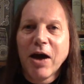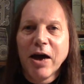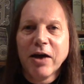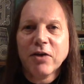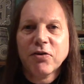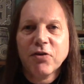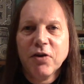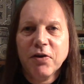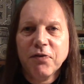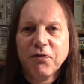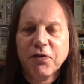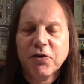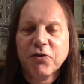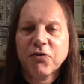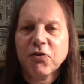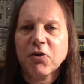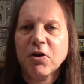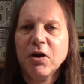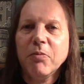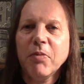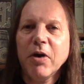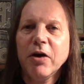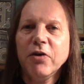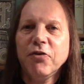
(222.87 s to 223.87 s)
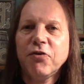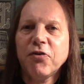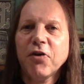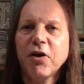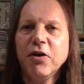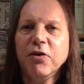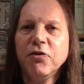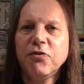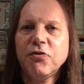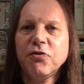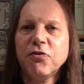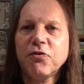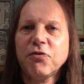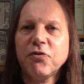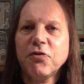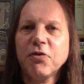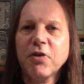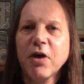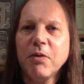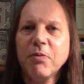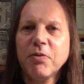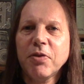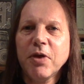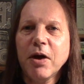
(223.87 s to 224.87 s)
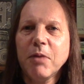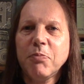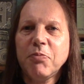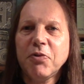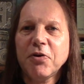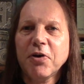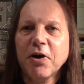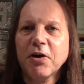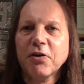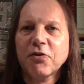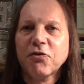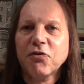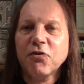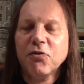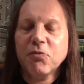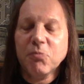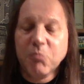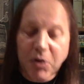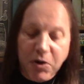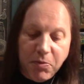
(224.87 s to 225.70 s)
actually physically made changes to their production,